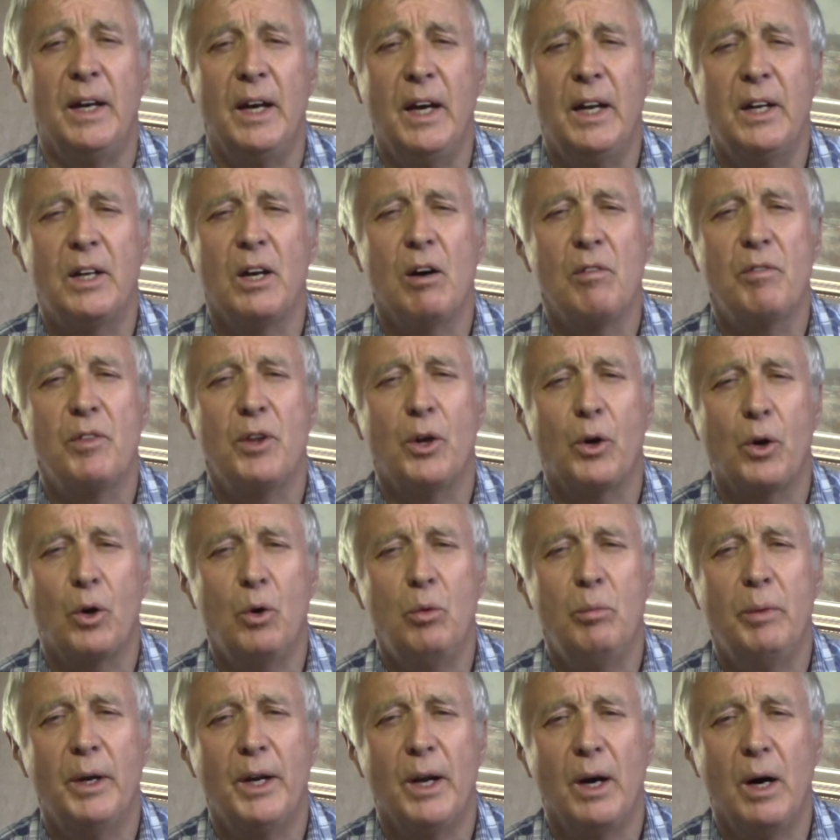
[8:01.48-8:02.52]
head of the
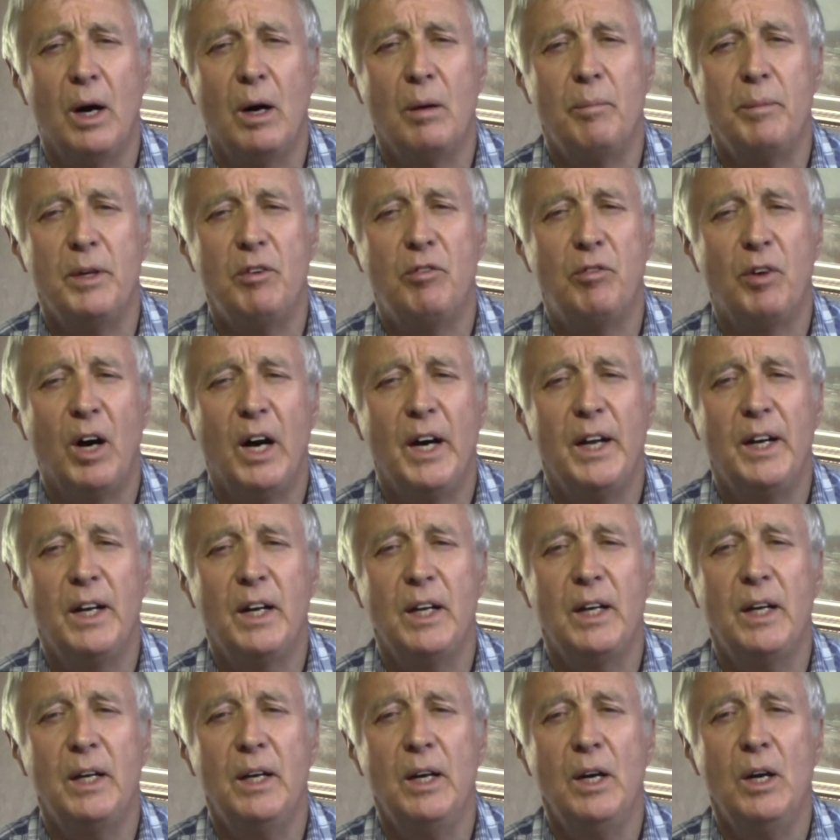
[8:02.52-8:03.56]
Roman army
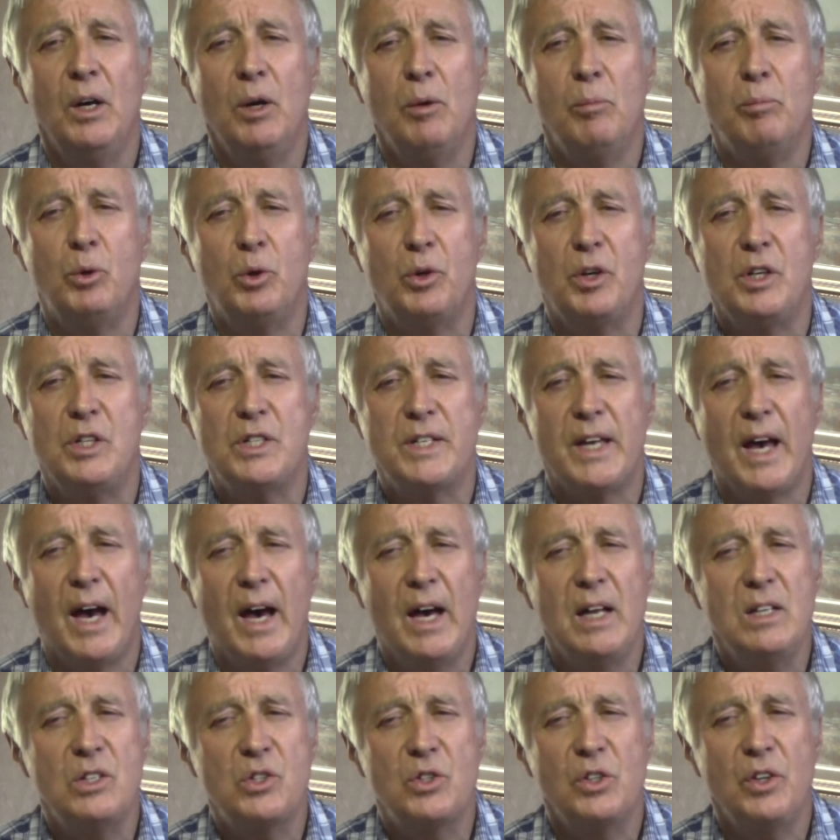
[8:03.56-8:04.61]
finally put his
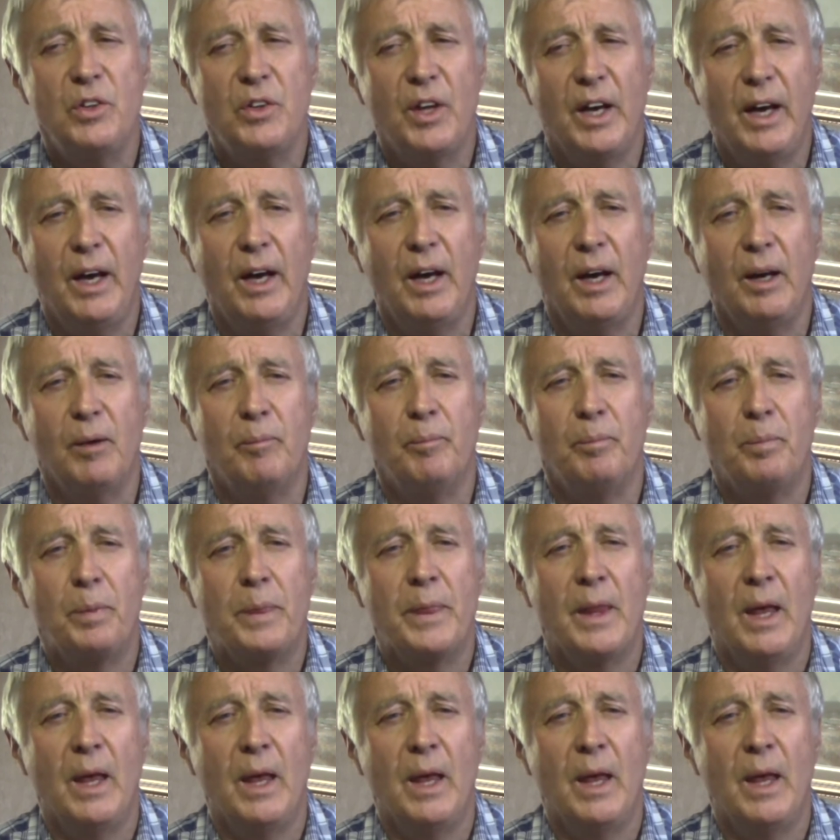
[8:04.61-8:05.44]
hands in the air